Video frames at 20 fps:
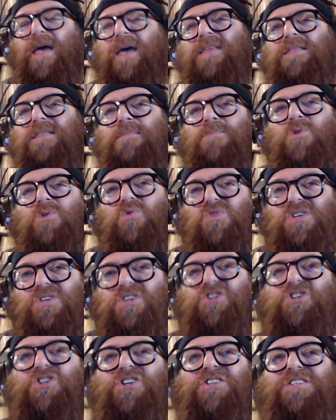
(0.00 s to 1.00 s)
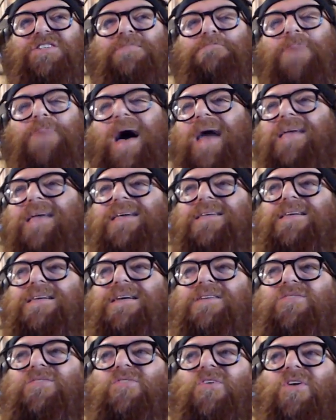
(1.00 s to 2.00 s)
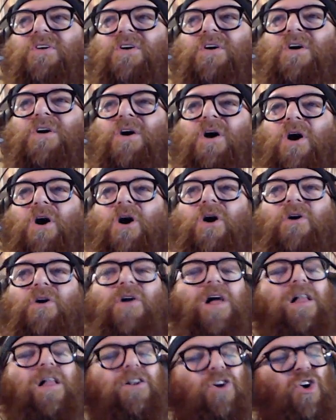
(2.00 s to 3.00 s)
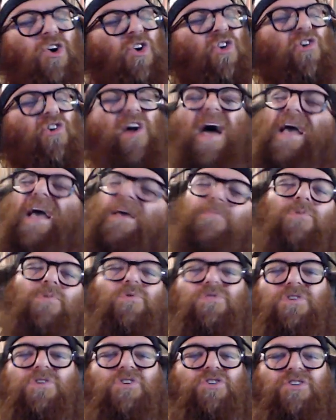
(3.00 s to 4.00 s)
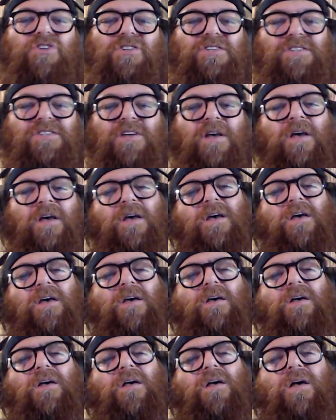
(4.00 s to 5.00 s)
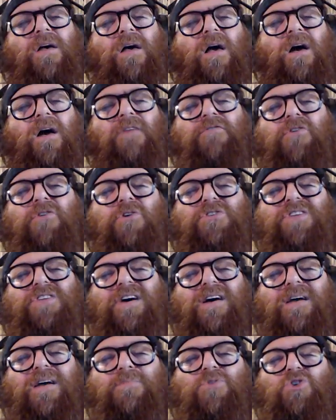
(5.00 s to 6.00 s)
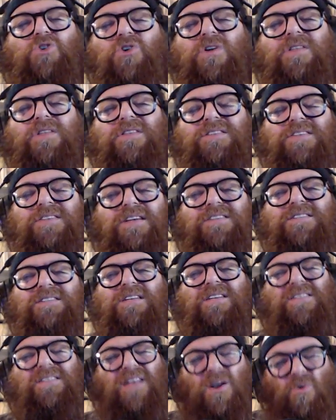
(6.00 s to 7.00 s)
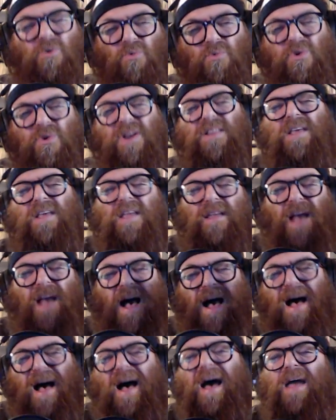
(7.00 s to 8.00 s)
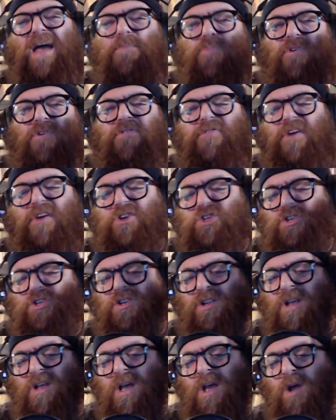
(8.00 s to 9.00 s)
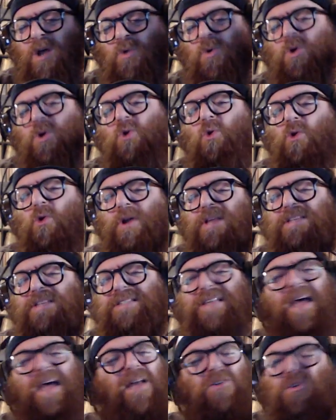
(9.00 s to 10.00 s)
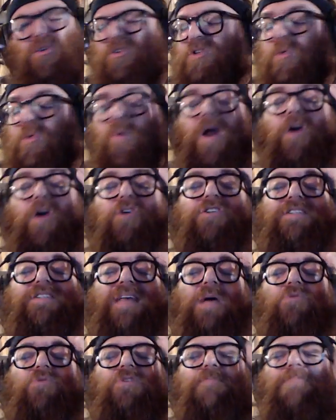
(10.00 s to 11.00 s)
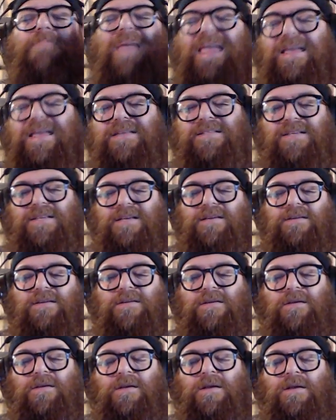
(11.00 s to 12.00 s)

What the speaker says: And the musicians backing it are all crack musicians of their time during the 60s, like really high professional recording standards. The record sounds amazing.